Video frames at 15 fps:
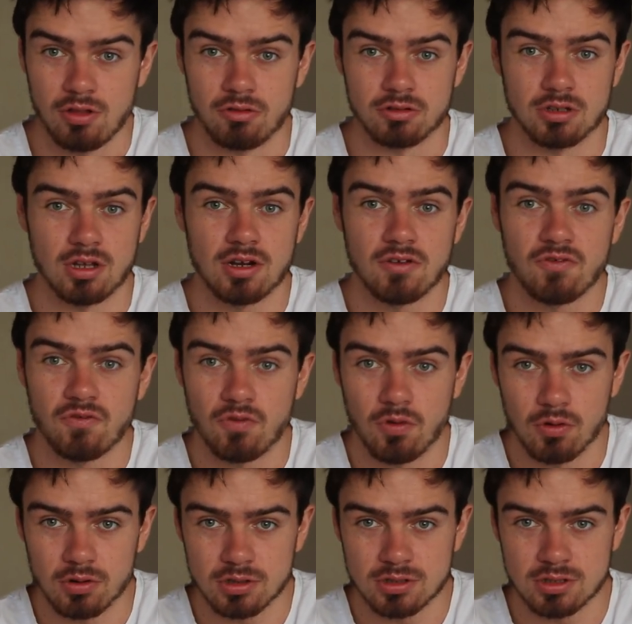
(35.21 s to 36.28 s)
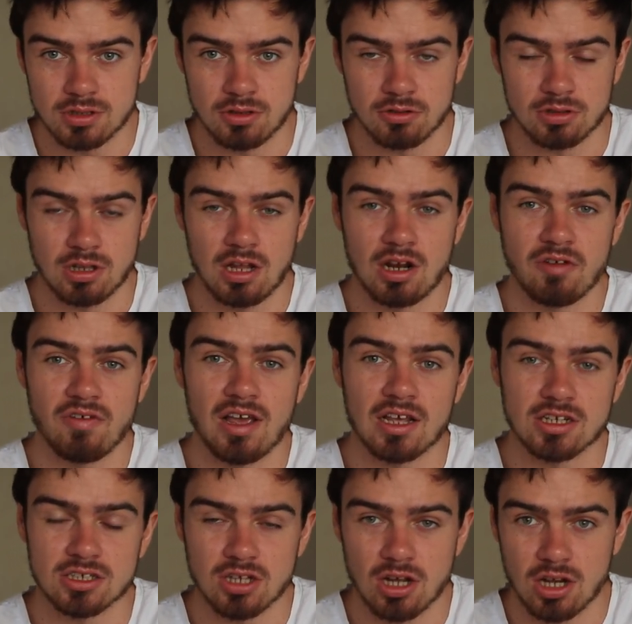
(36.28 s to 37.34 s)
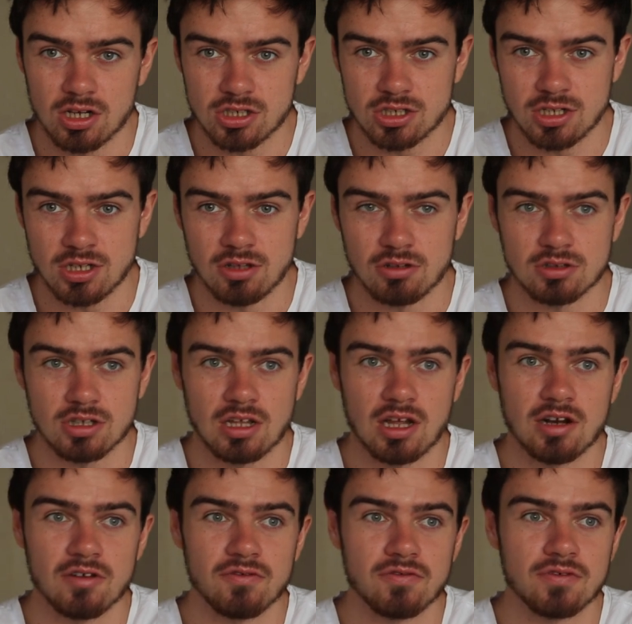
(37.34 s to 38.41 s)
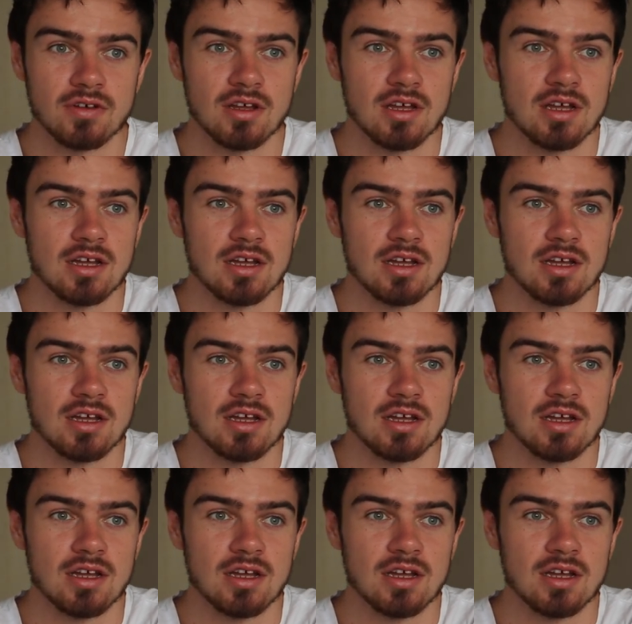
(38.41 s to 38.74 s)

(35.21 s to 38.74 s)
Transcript: there's a lot of force, there's a lot of exhaustion, there's a lot of